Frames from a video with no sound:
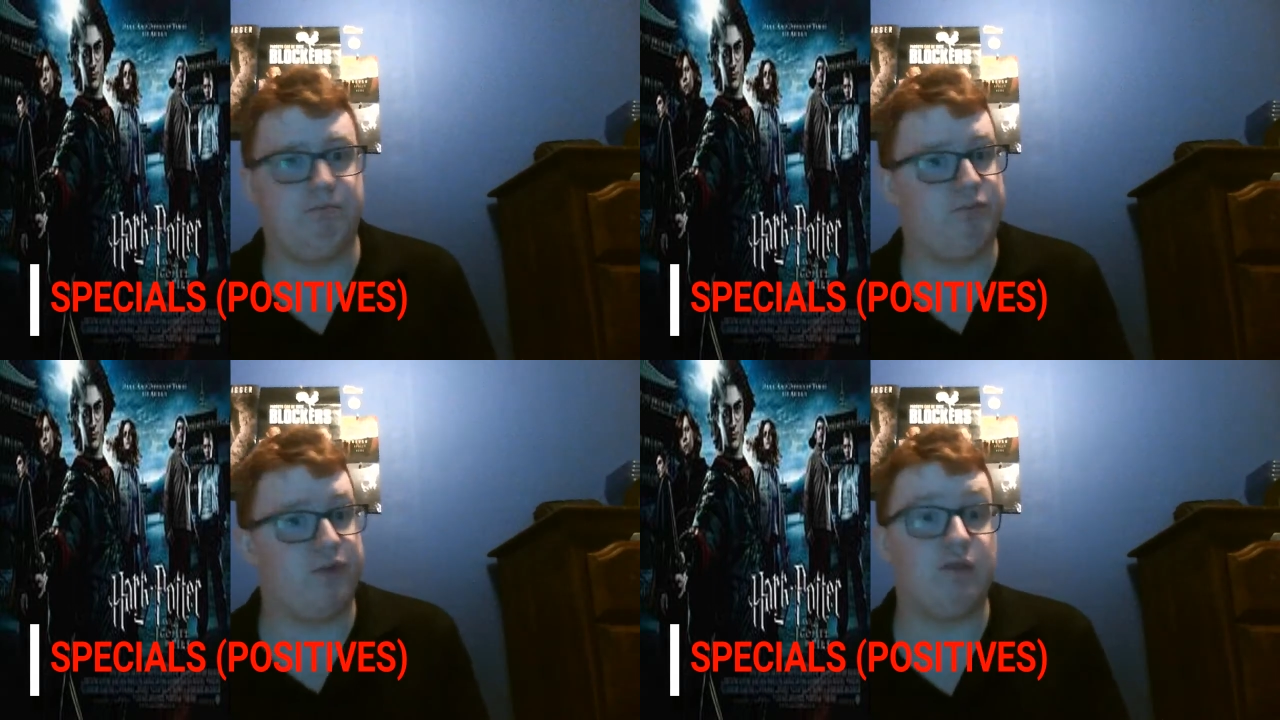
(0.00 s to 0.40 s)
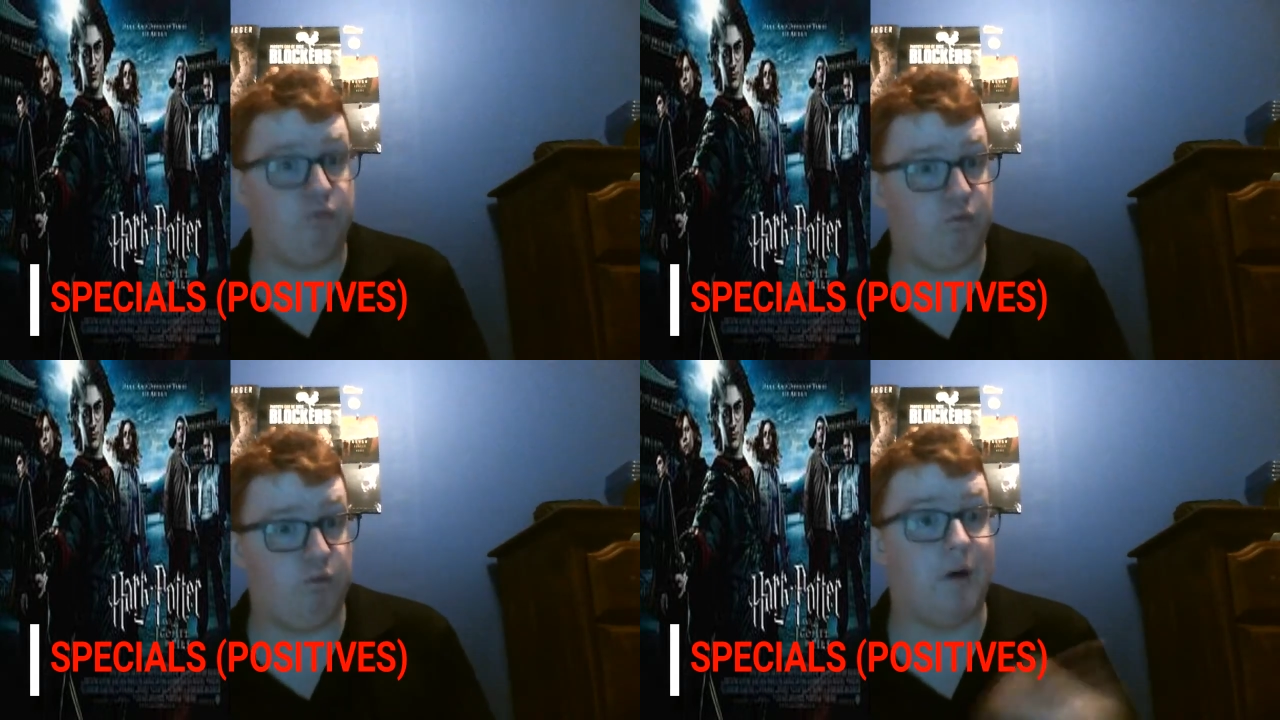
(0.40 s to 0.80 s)
pretty
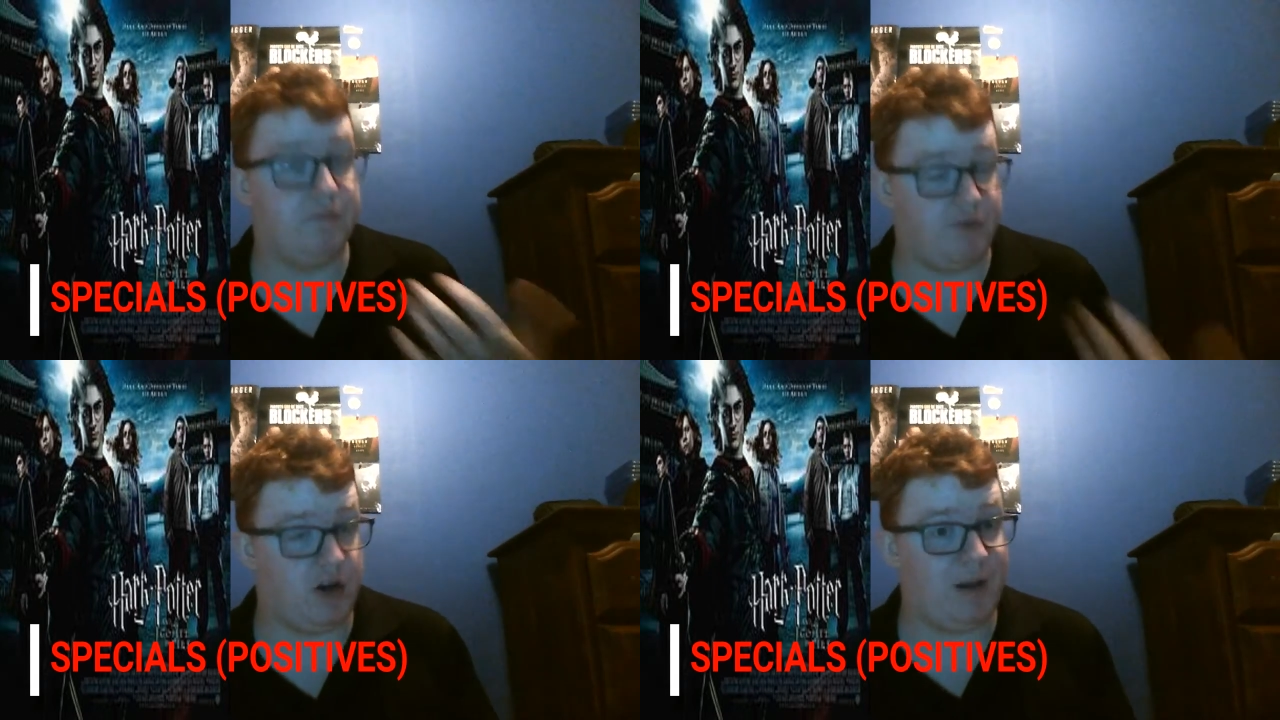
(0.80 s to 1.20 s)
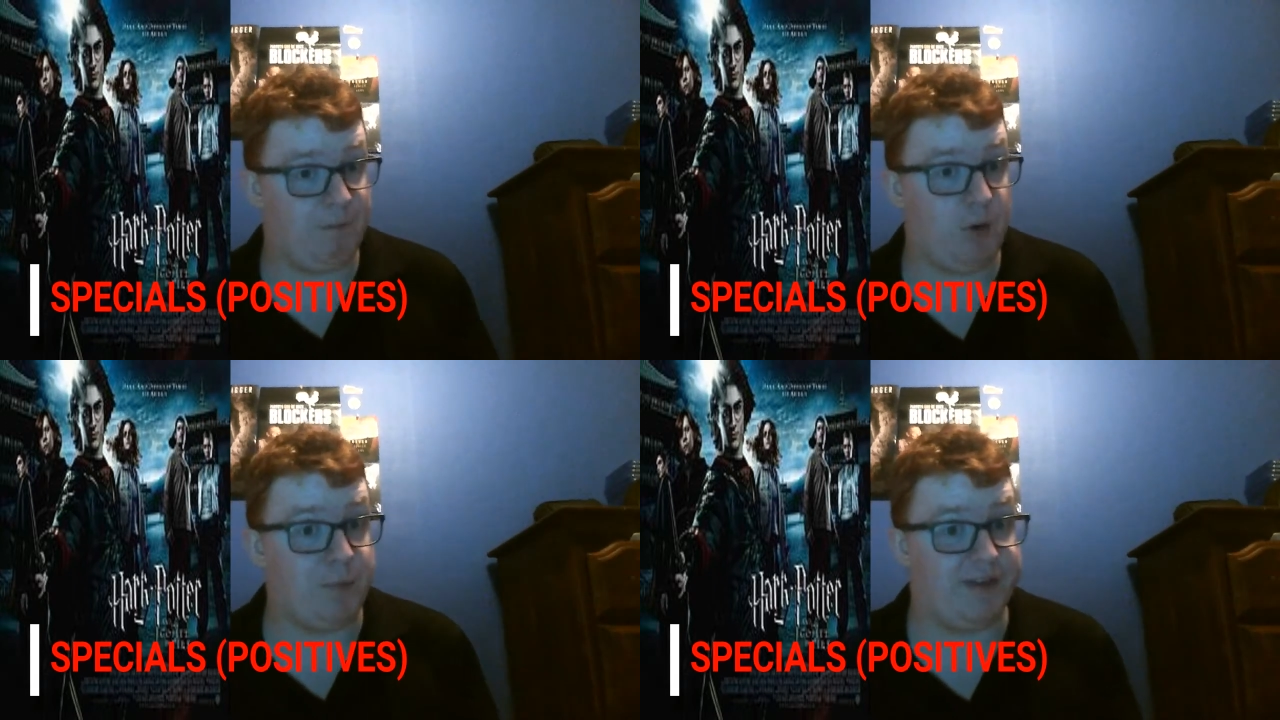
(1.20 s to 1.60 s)
well thought
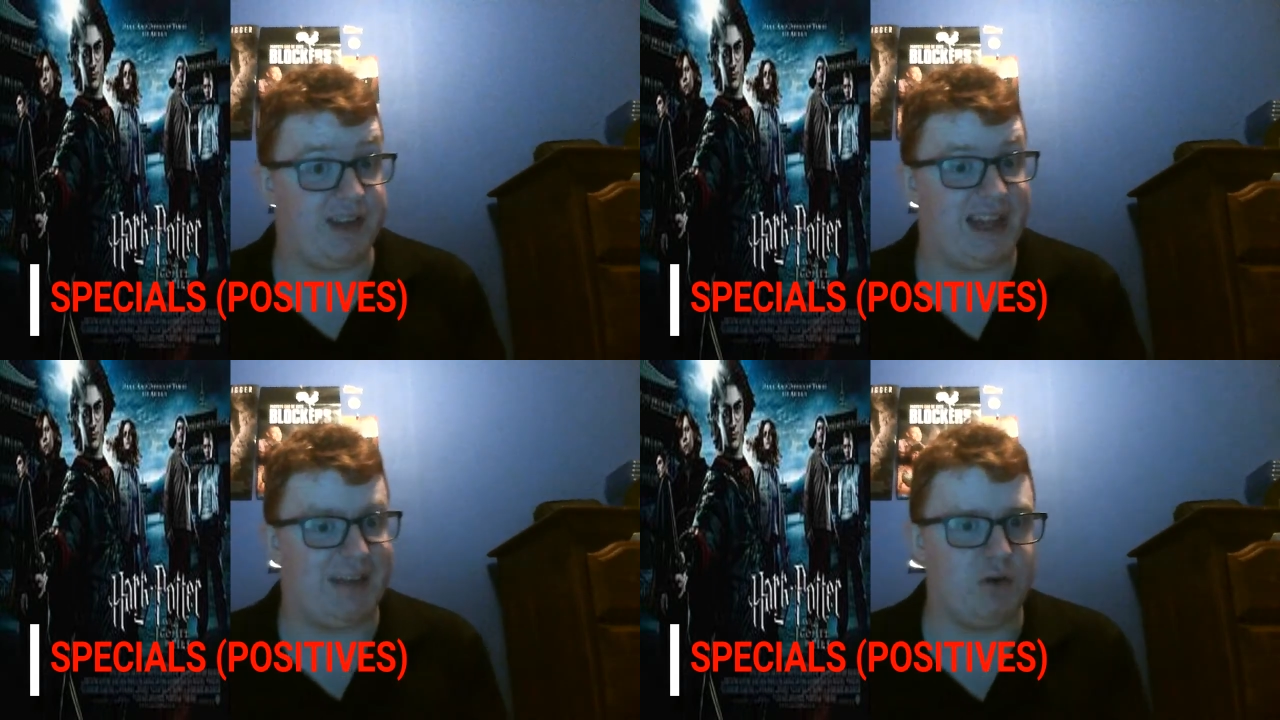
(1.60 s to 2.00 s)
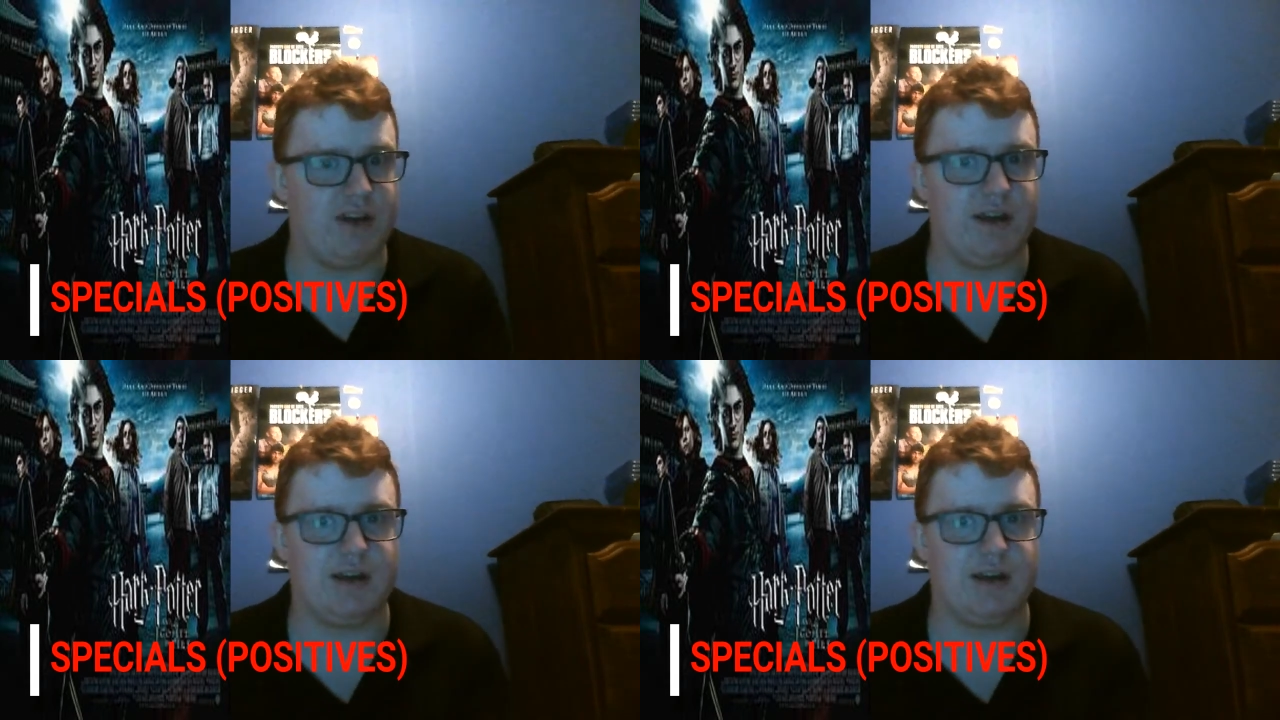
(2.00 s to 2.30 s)
moments in this movie.